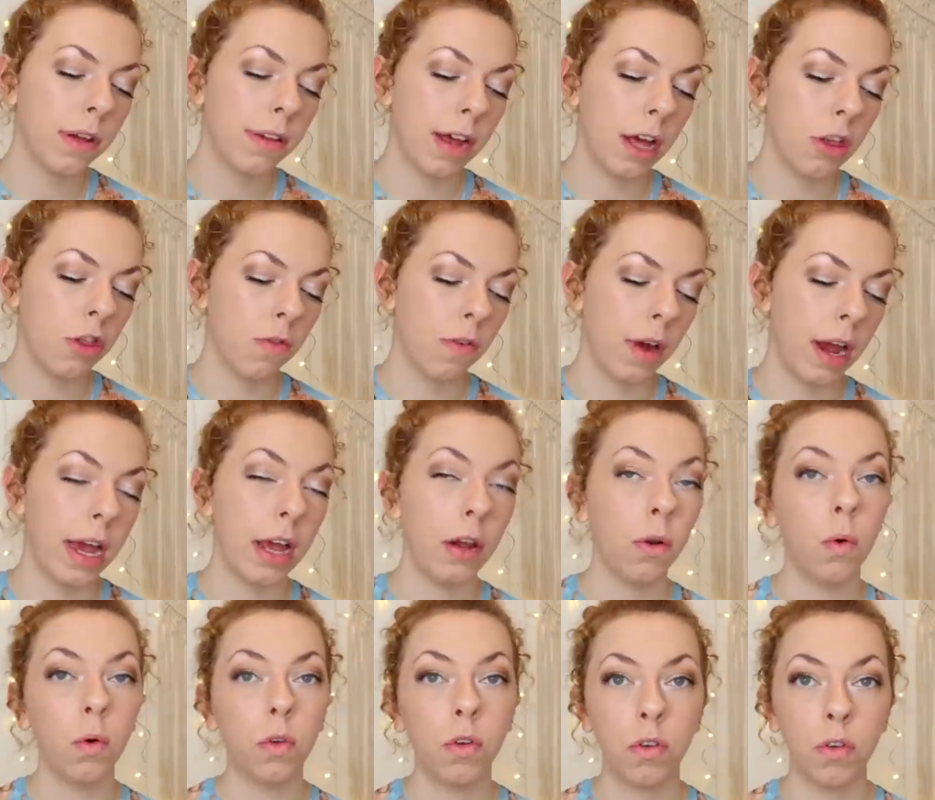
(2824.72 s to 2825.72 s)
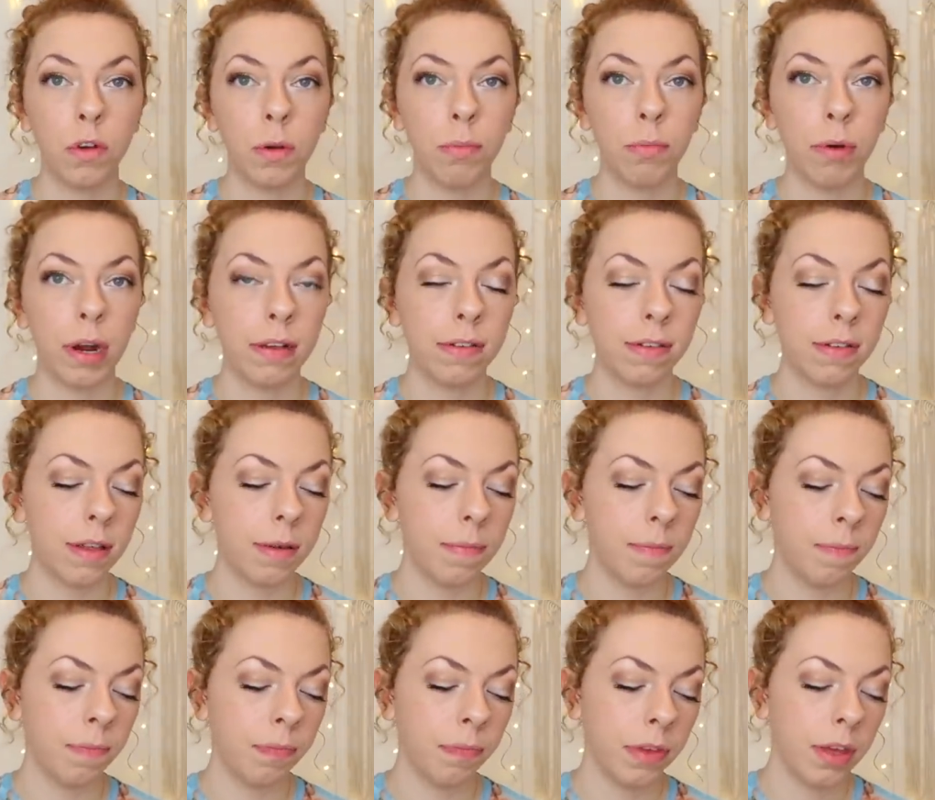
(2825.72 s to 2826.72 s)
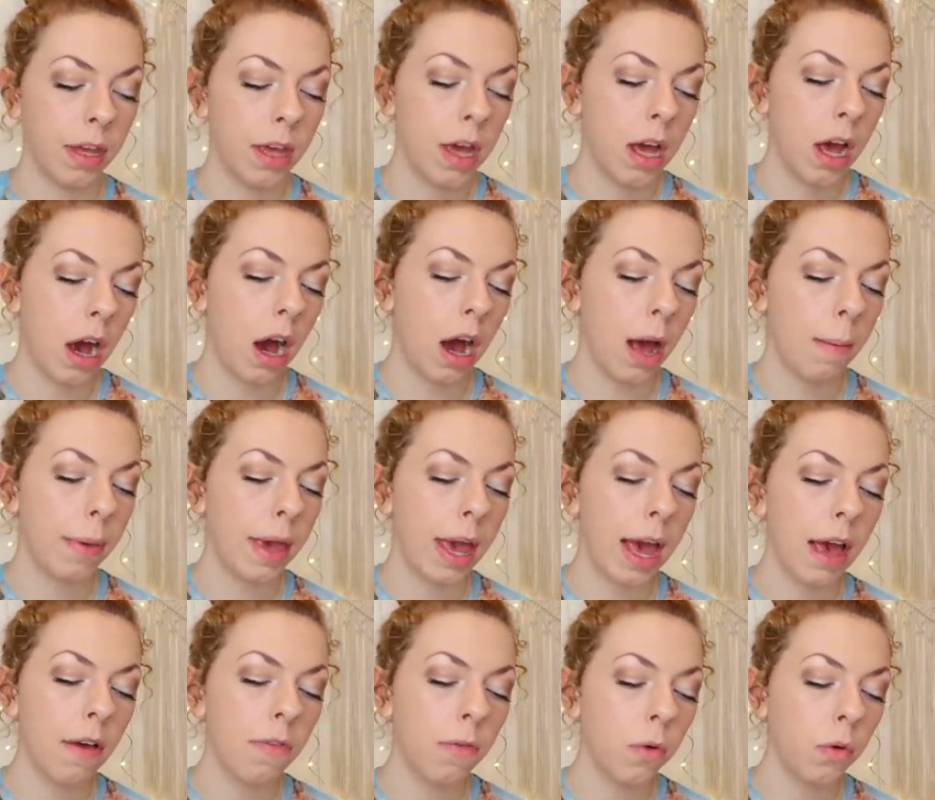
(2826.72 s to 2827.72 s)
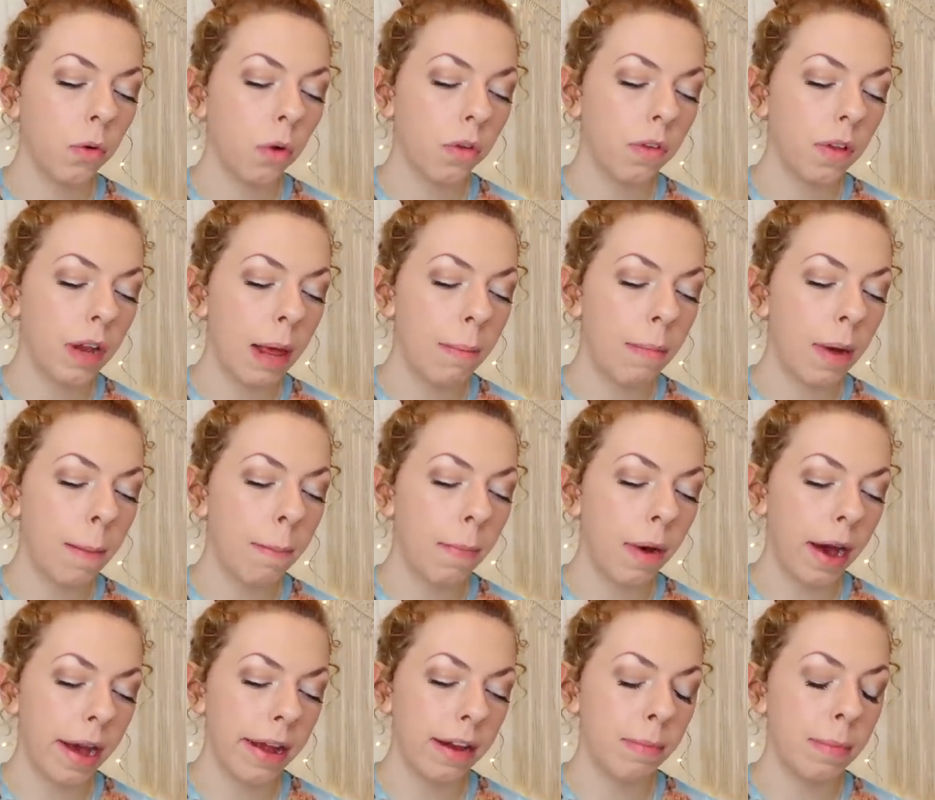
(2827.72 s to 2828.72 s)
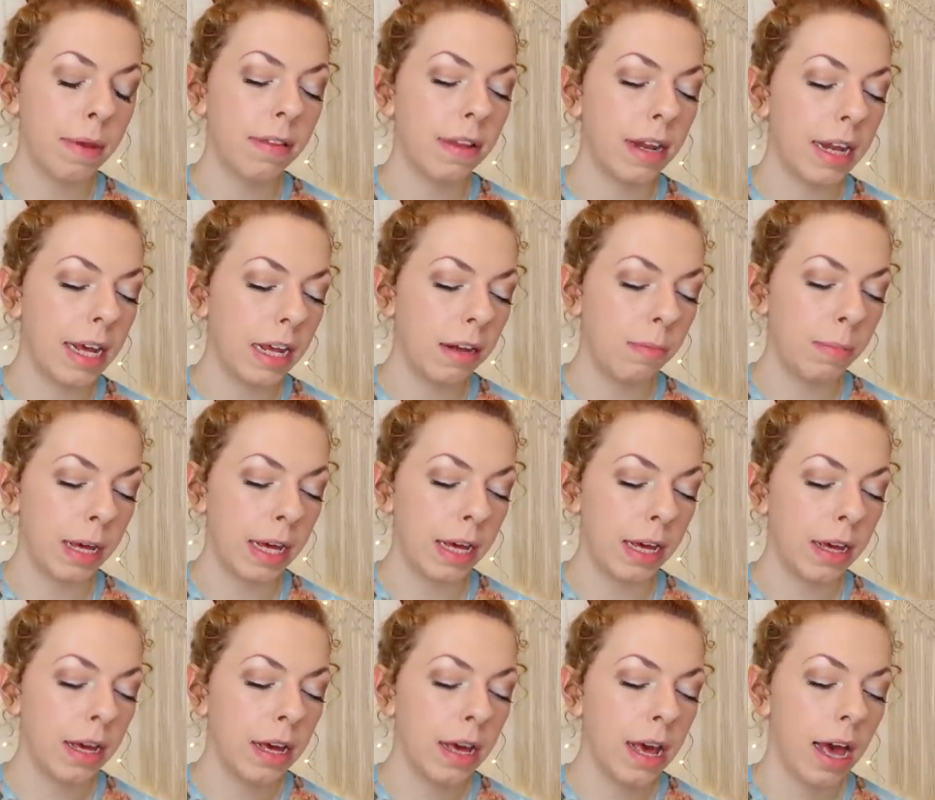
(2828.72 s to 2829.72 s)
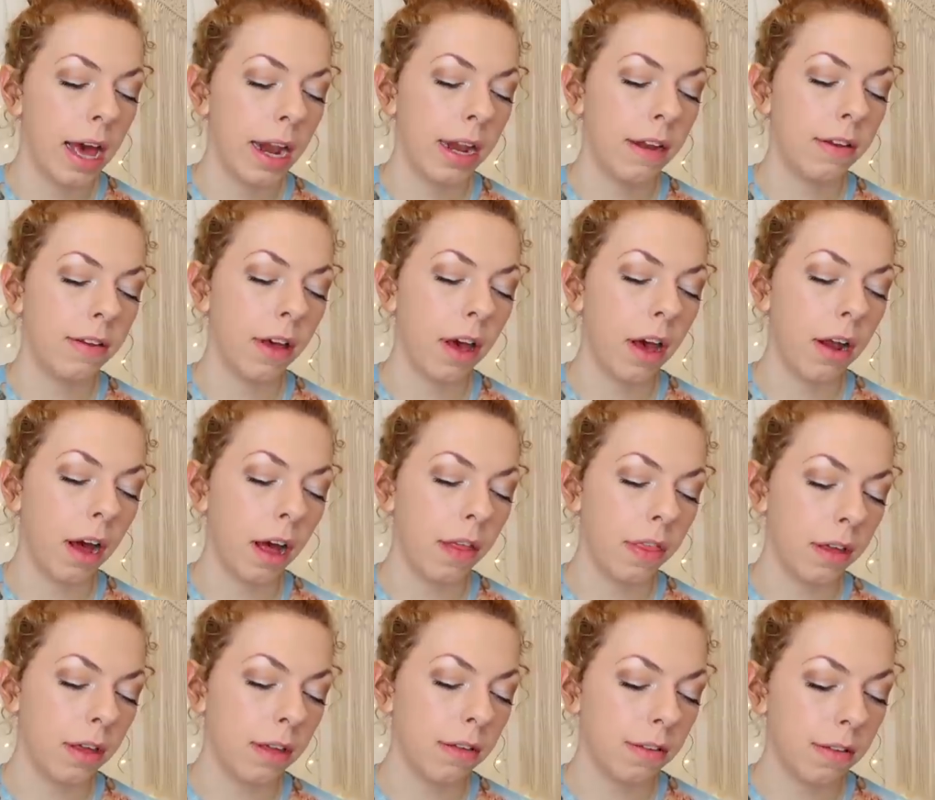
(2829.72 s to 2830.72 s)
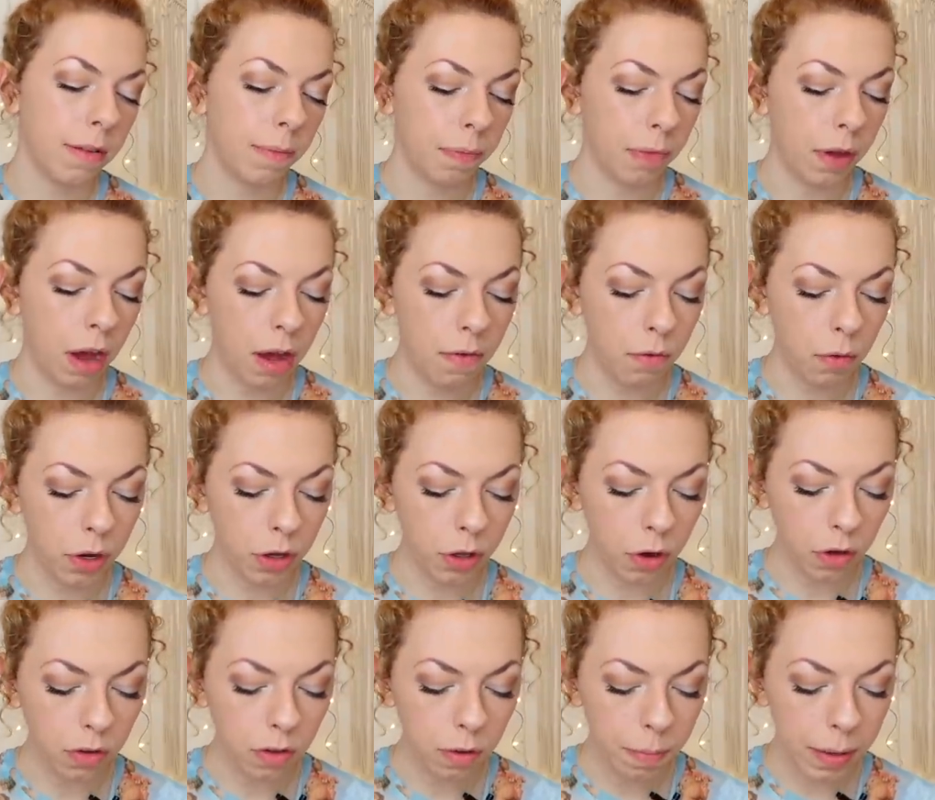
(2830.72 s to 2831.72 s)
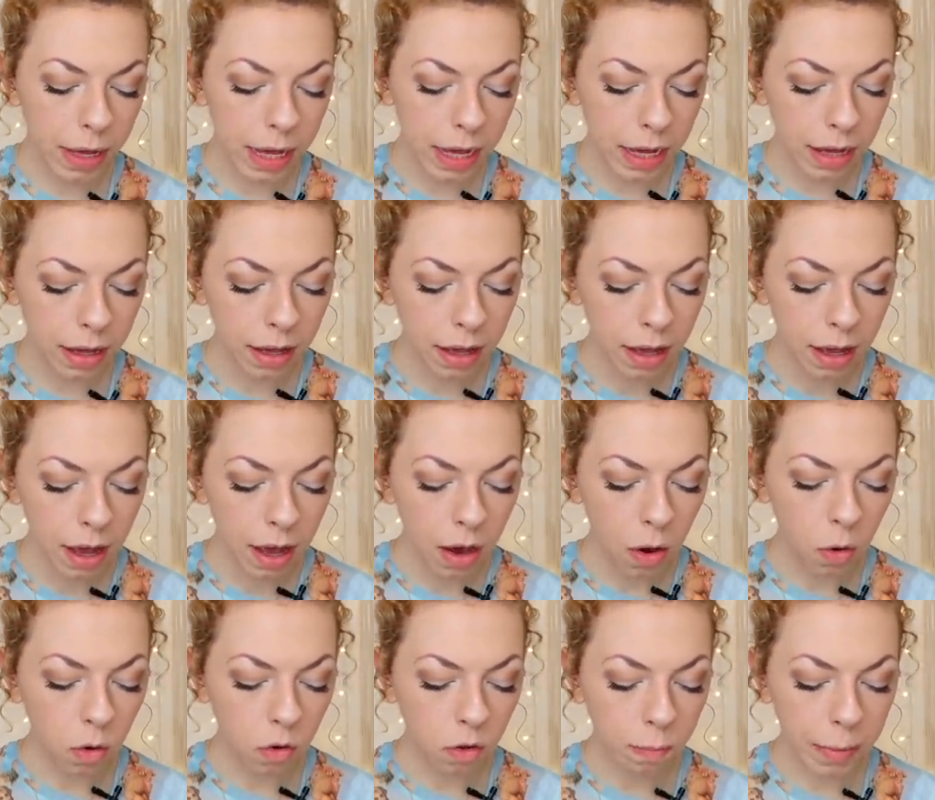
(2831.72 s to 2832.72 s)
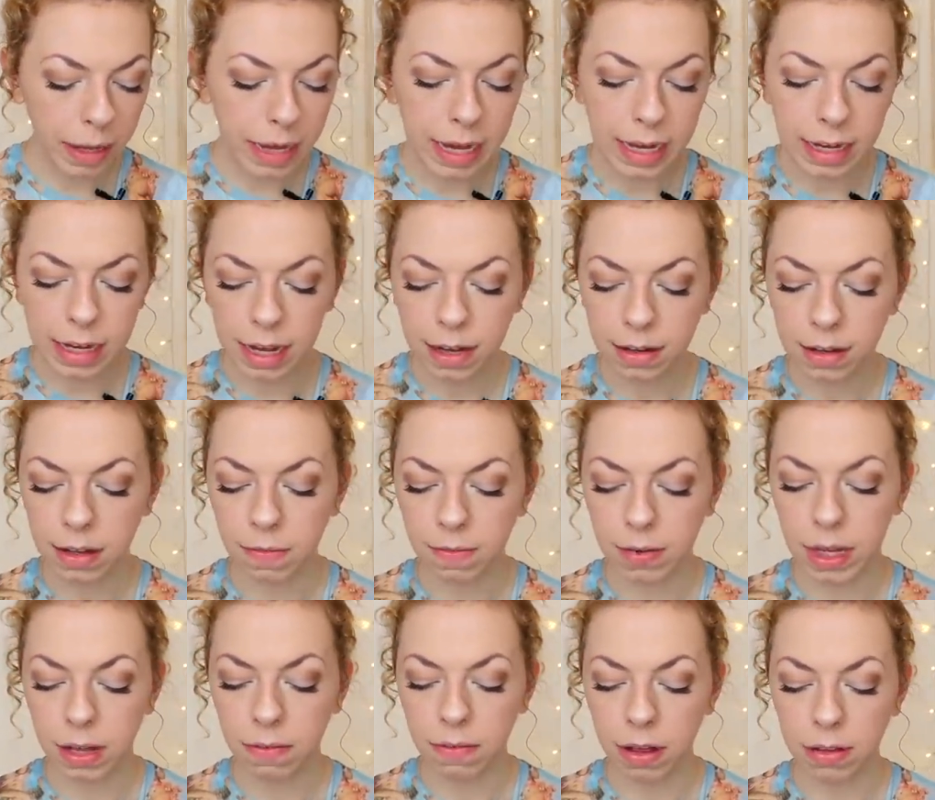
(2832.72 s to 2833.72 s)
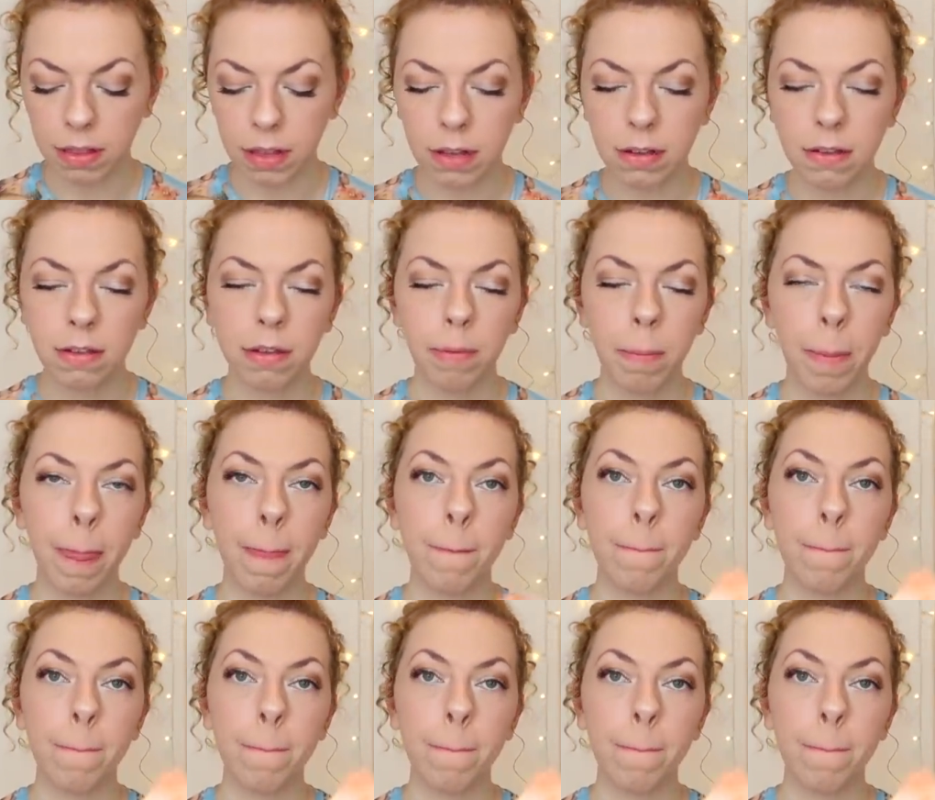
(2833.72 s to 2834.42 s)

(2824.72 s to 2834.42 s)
exaggerate in order to impress them. I am careful not to let my mind mislead me and in turn others. I avoid gossiping or speaking negatively of others.